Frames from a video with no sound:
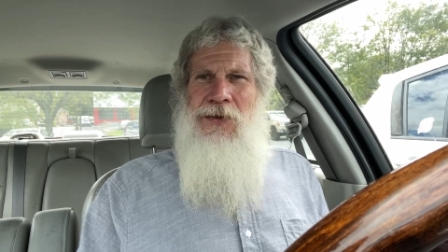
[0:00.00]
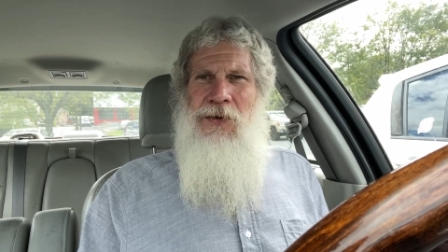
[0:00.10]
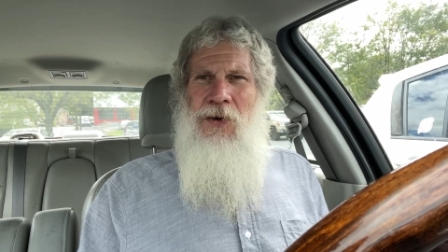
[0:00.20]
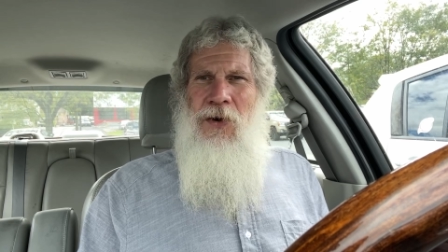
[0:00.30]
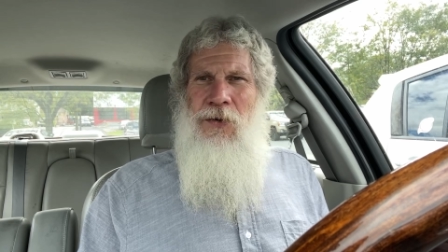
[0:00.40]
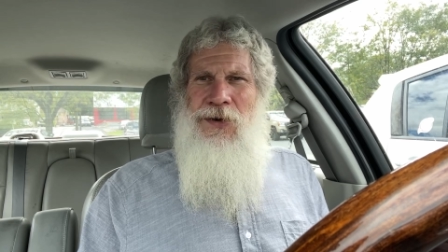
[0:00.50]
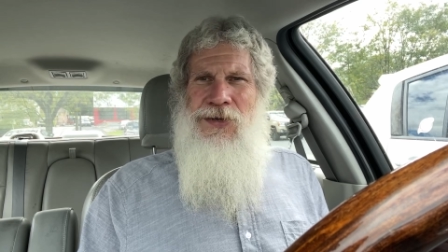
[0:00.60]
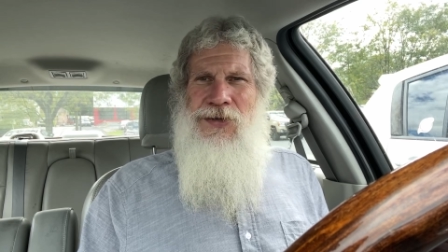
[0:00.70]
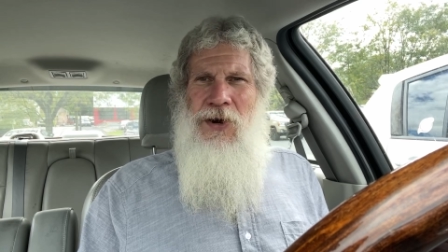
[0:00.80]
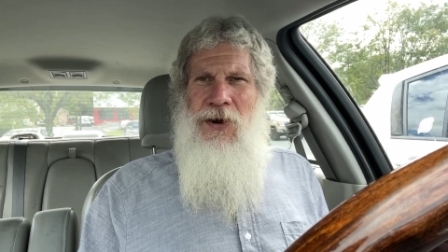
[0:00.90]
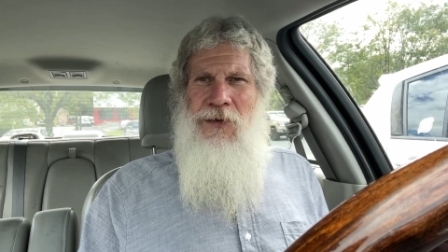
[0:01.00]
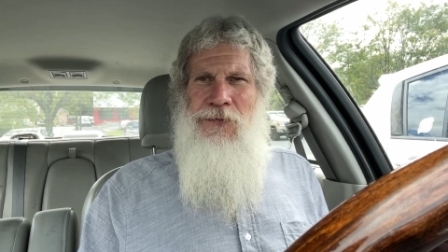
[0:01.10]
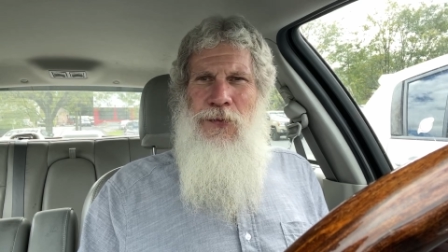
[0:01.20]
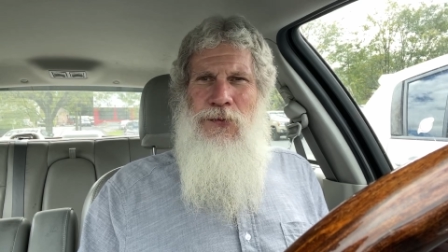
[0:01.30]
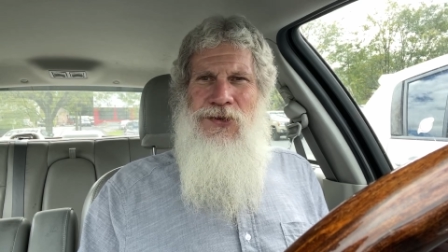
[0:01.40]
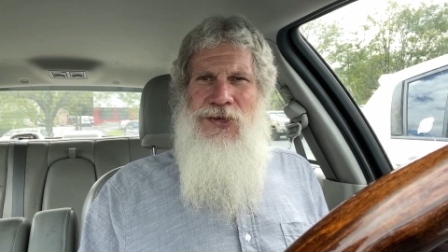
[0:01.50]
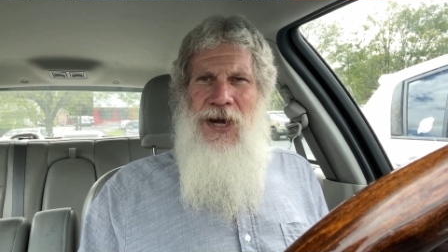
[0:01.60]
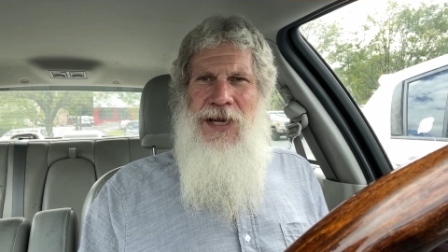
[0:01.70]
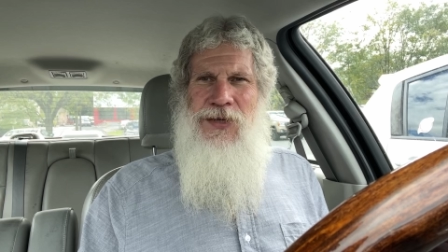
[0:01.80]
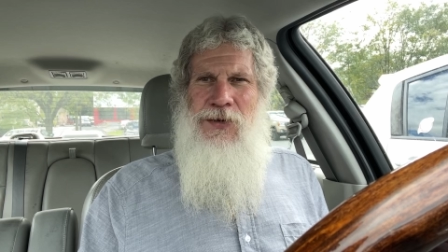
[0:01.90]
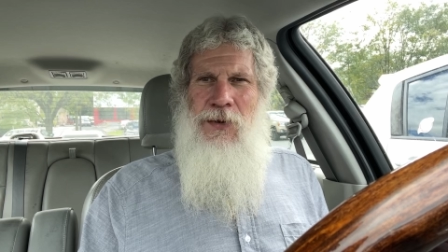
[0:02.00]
there always are food sites.